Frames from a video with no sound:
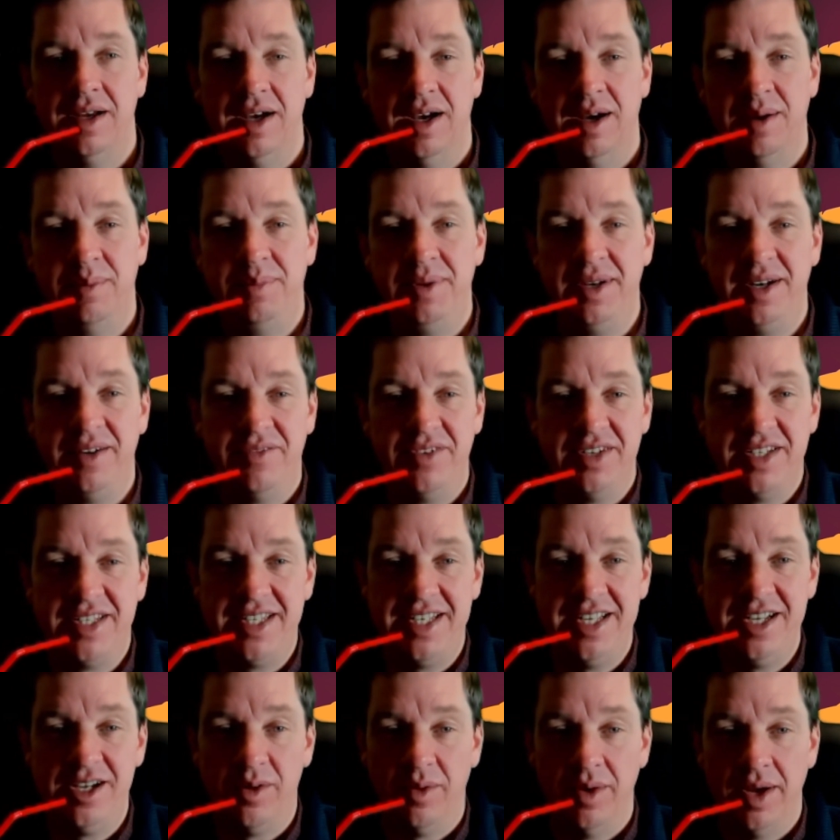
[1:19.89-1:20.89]
a bit of a
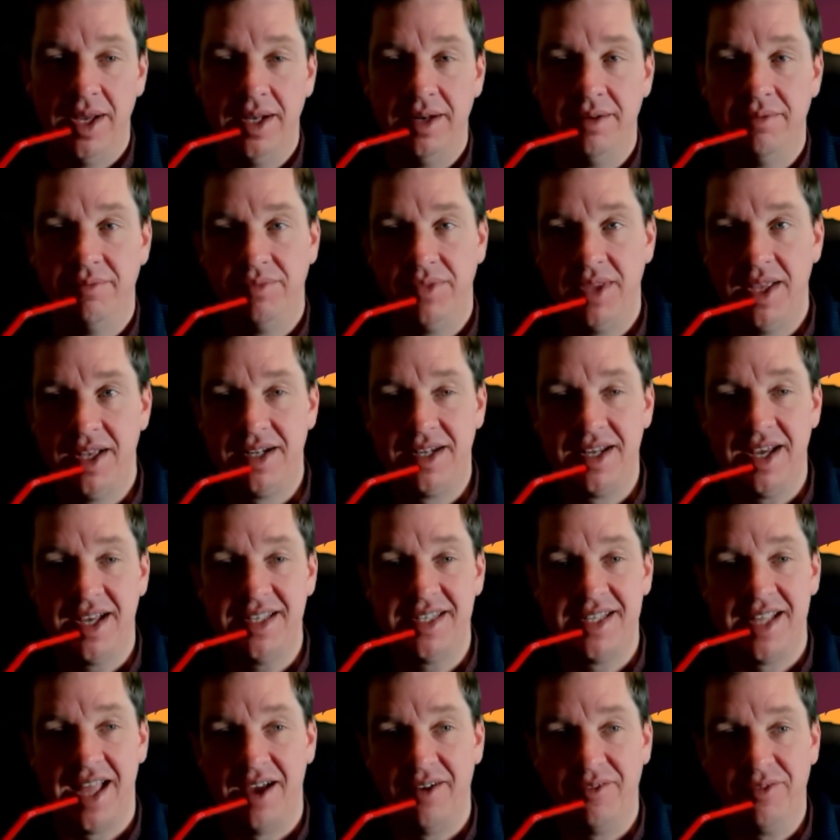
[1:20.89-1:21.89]
secret. It
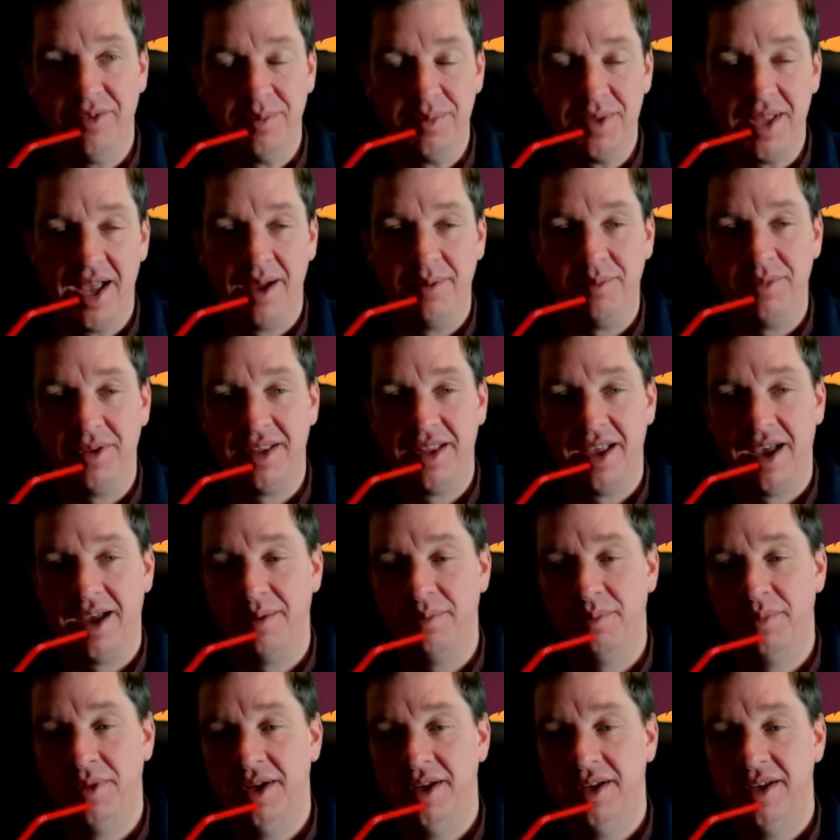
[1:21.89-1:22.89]
does that from time to
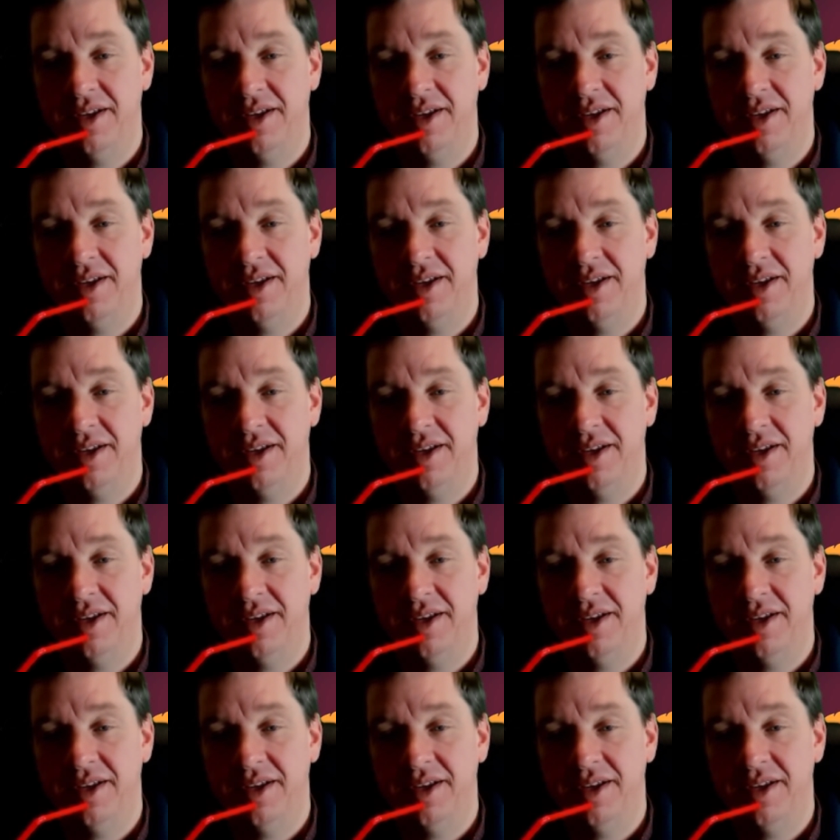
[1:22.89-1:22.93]
time.